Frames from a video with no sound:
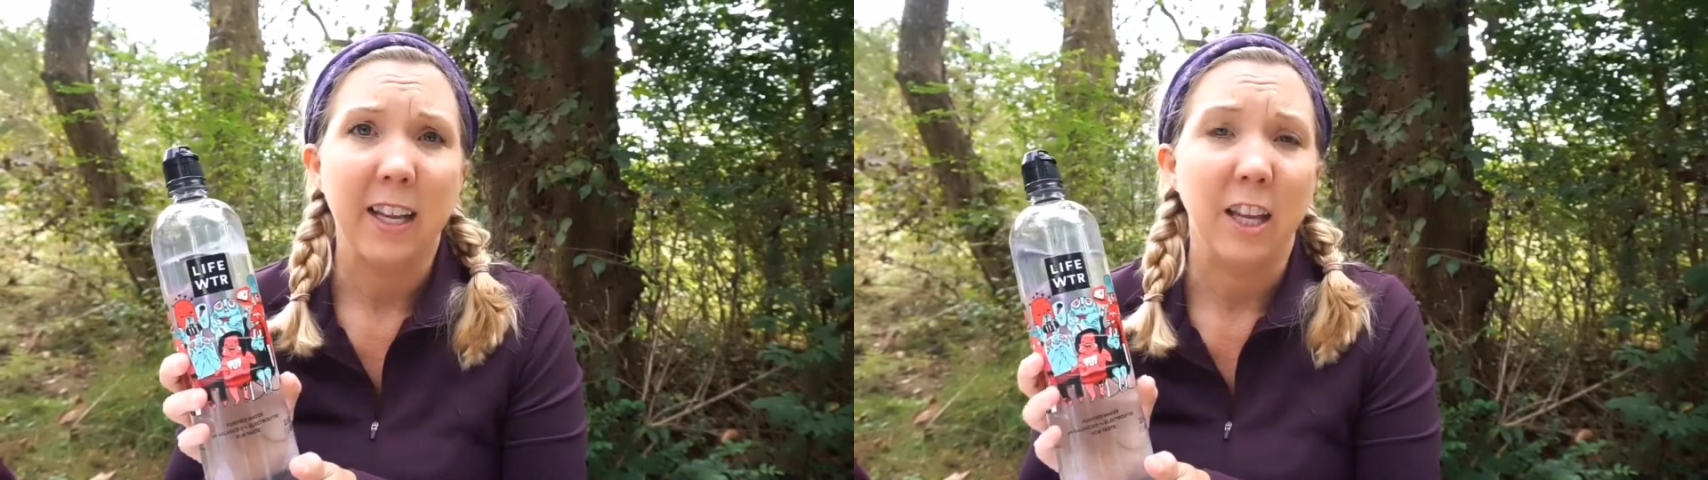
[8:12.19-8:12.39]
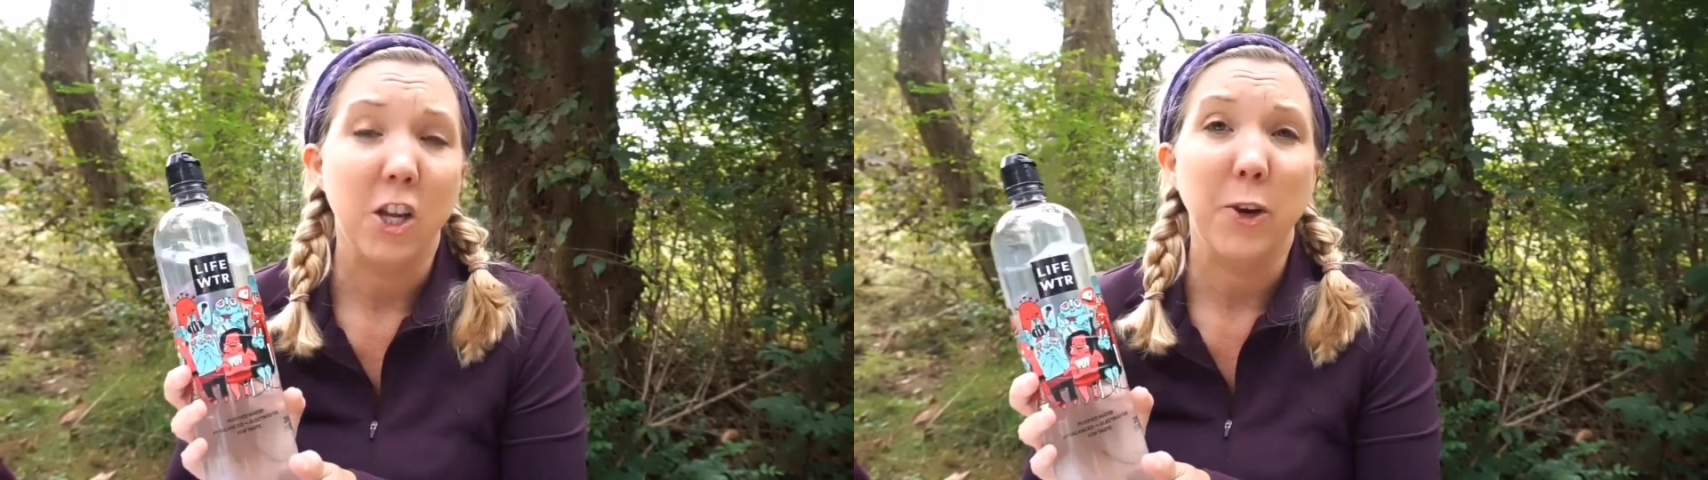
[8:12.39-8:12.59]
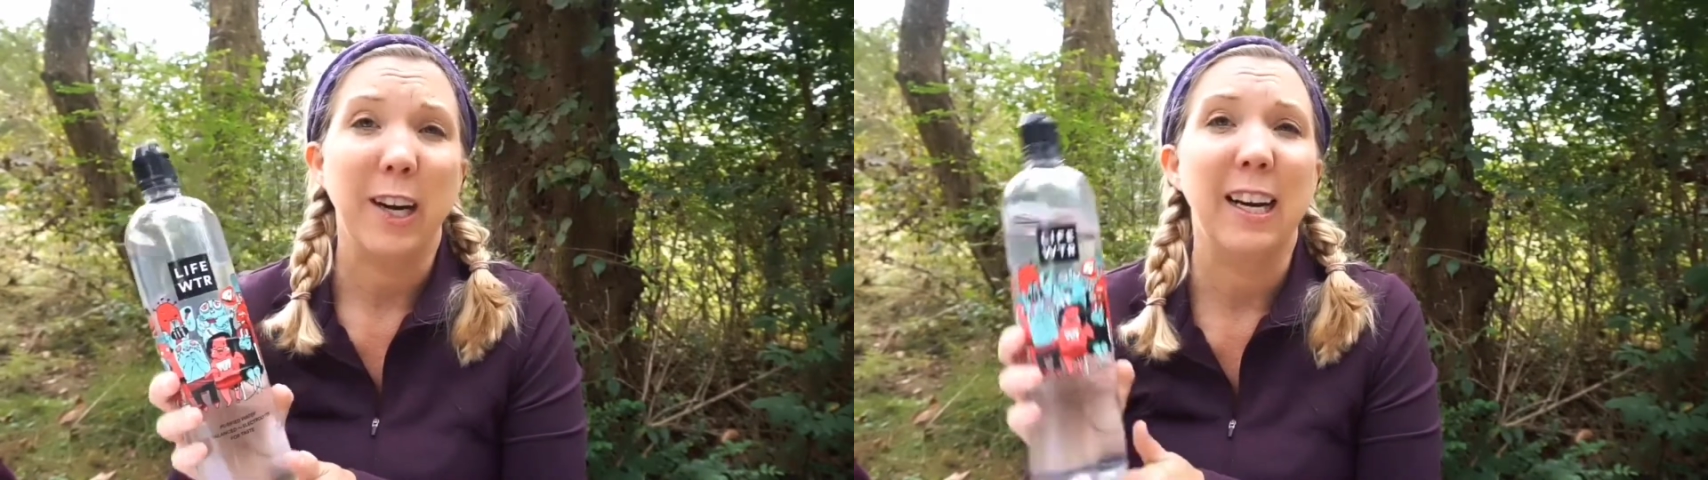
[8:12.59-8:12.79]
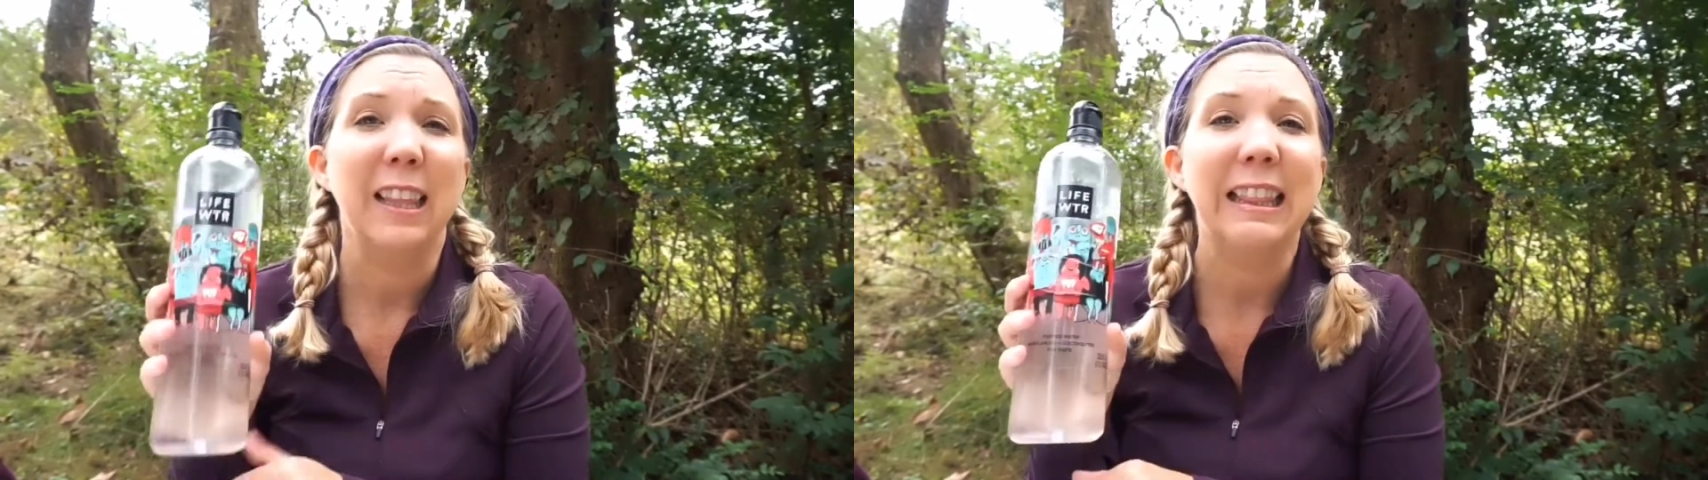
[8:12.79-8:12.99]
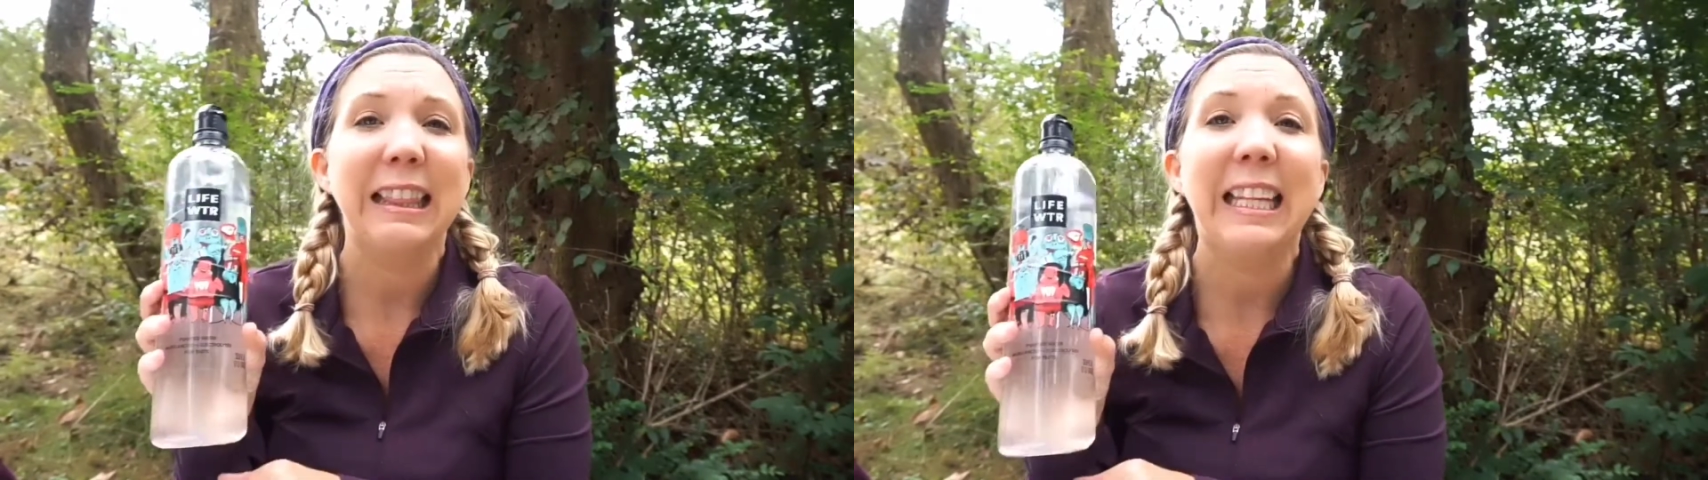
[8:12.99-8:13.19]
that you carry at
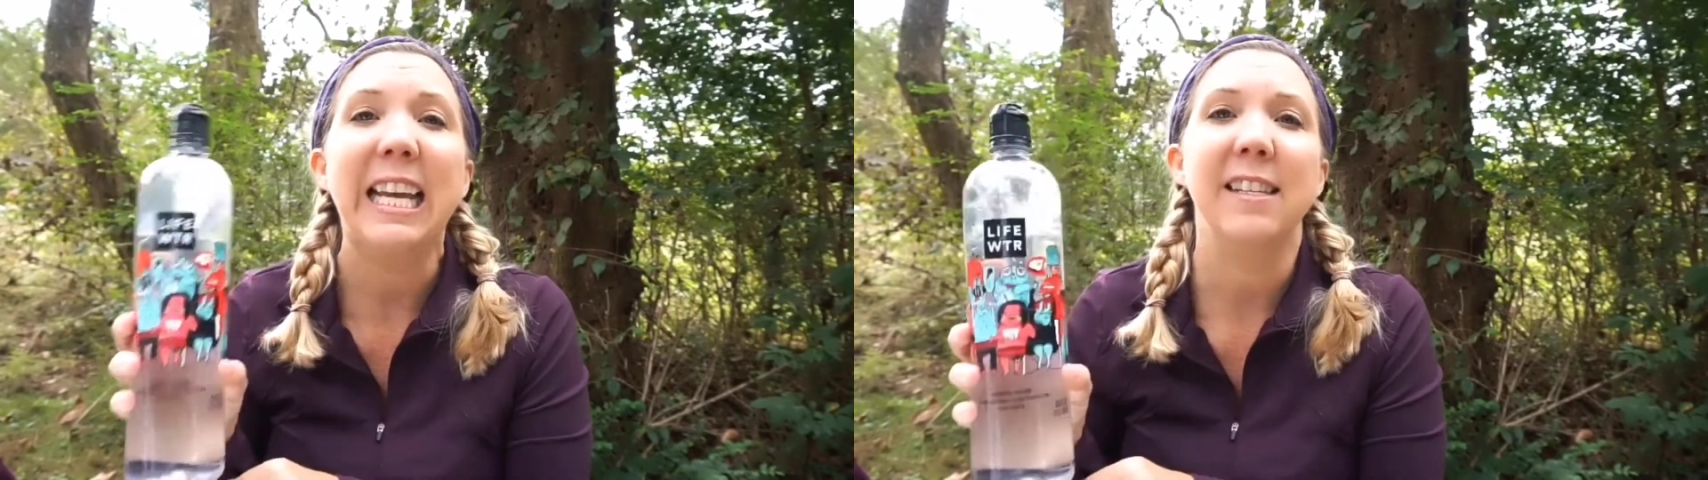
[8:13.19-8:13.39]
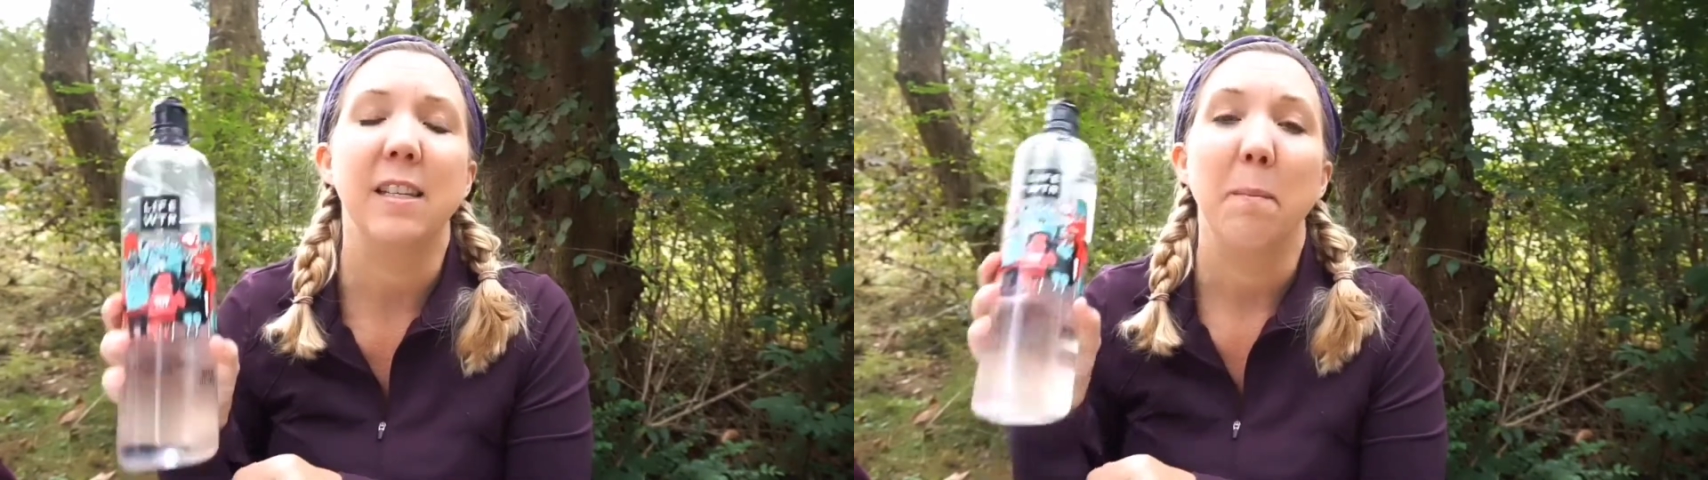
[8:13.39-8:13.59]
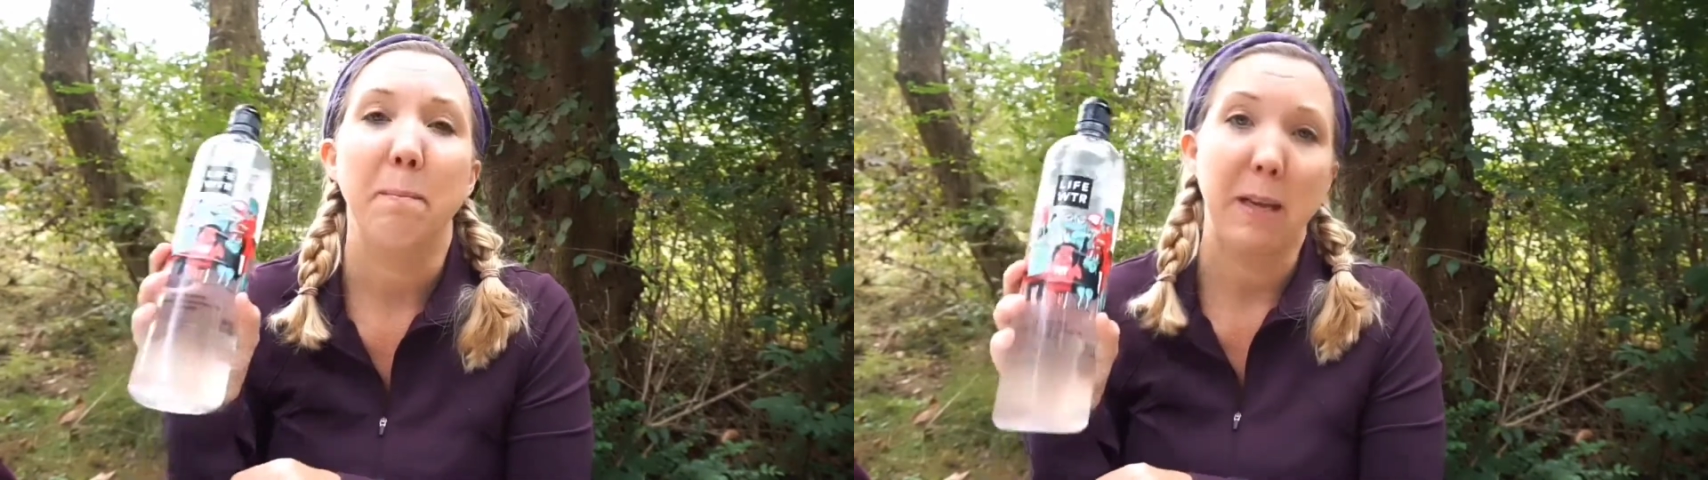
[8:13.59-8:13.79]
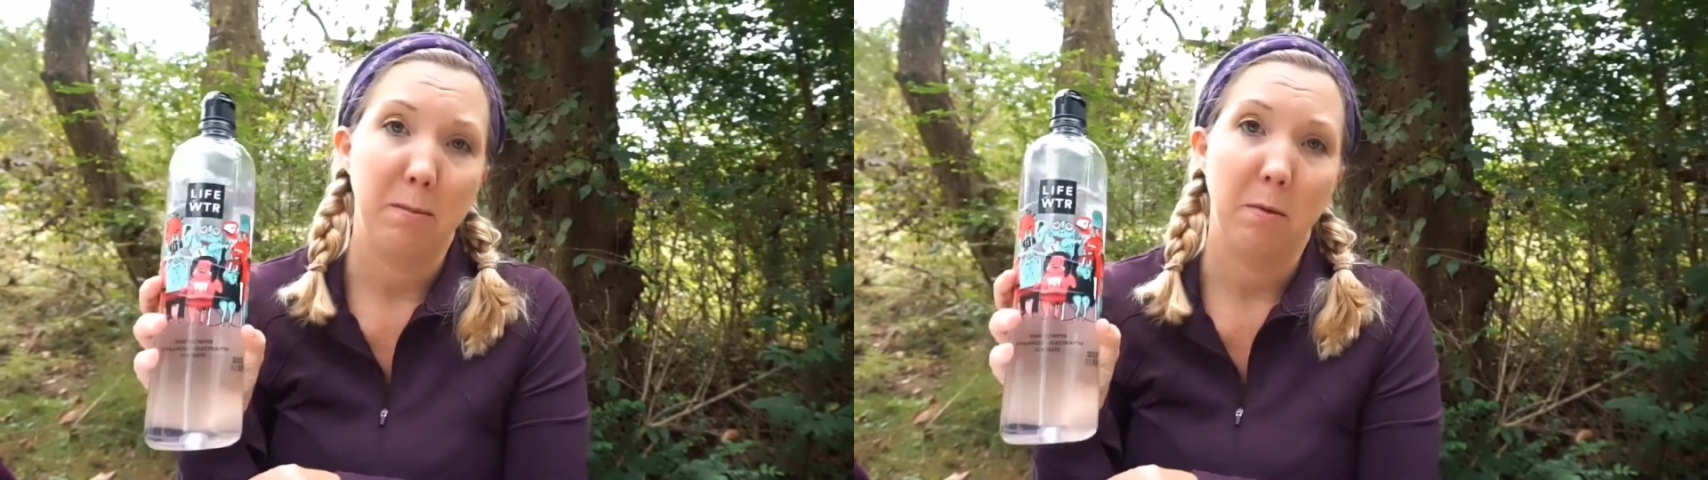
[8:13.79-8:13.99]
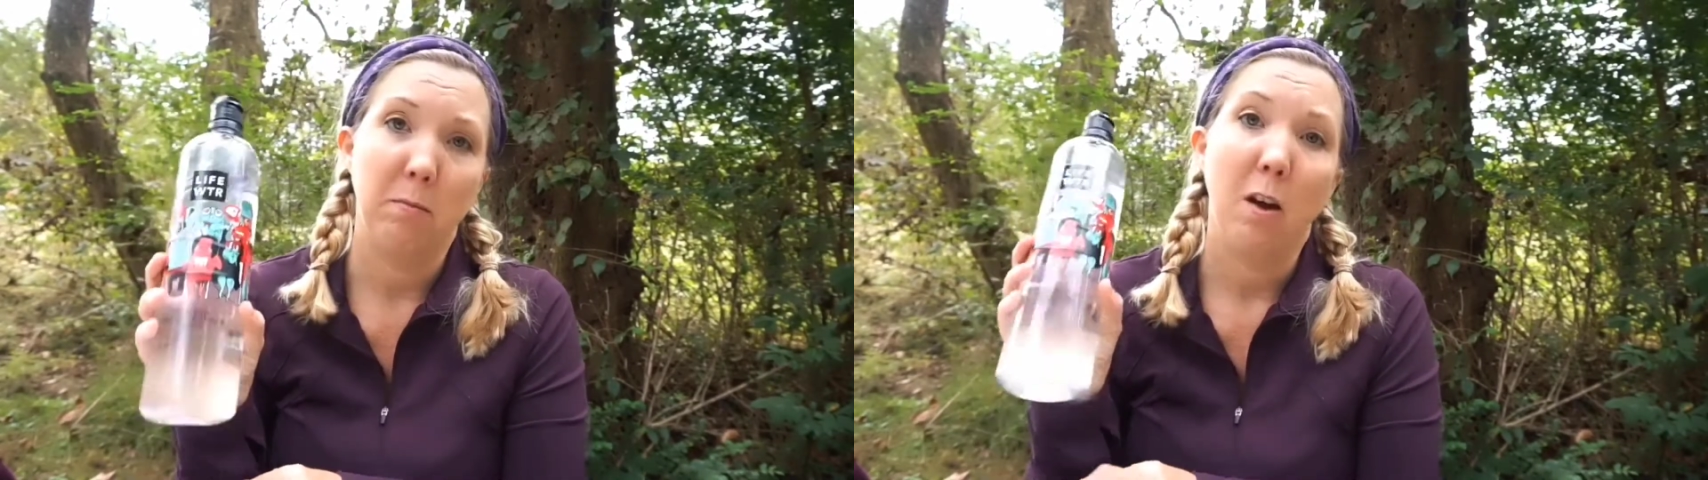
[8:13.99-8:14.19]
least
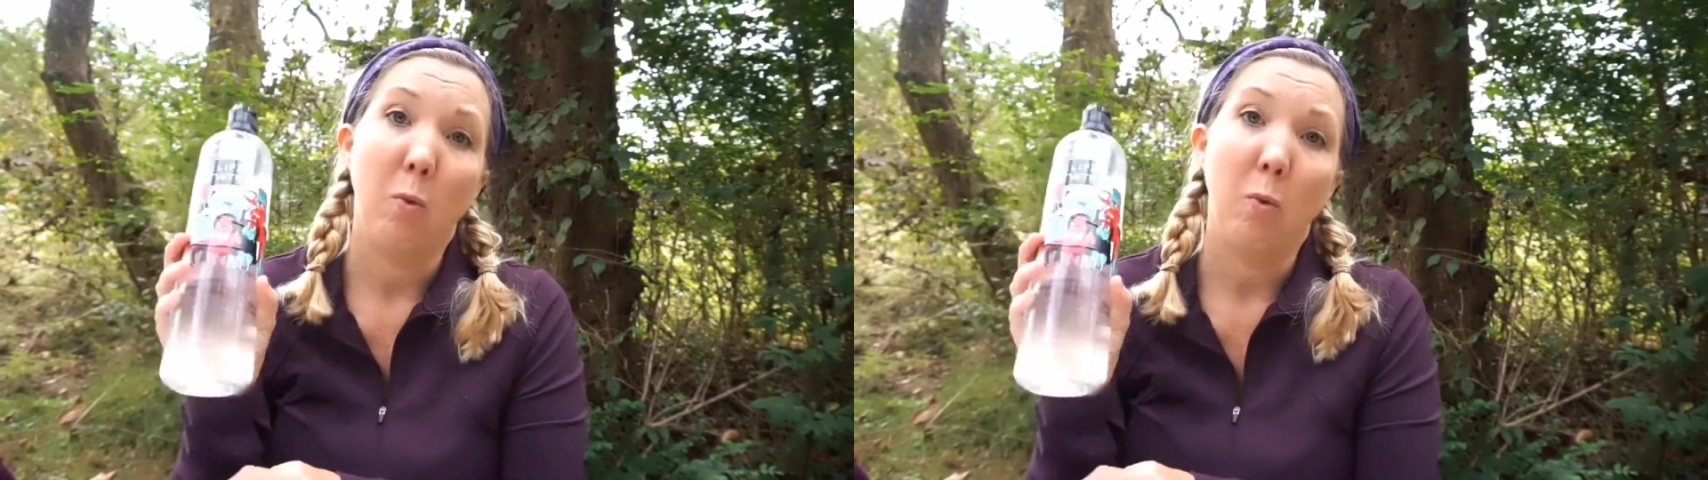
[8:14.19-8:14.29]
minimum